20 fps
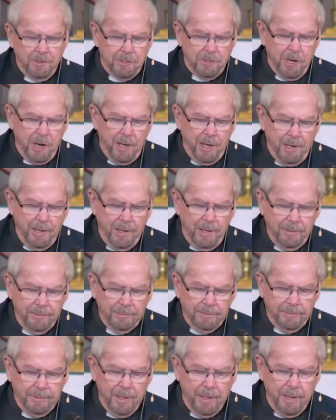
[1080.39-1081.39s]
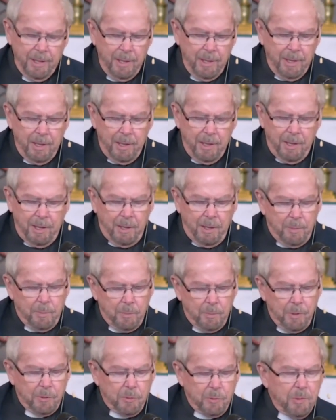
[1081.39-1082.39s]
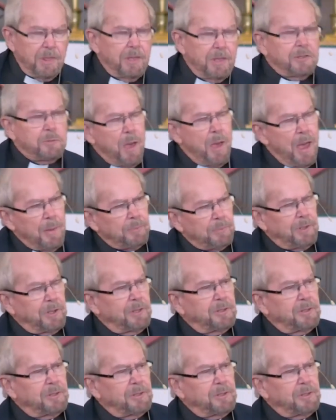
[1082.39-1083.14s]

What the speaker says: of the jailer, but with his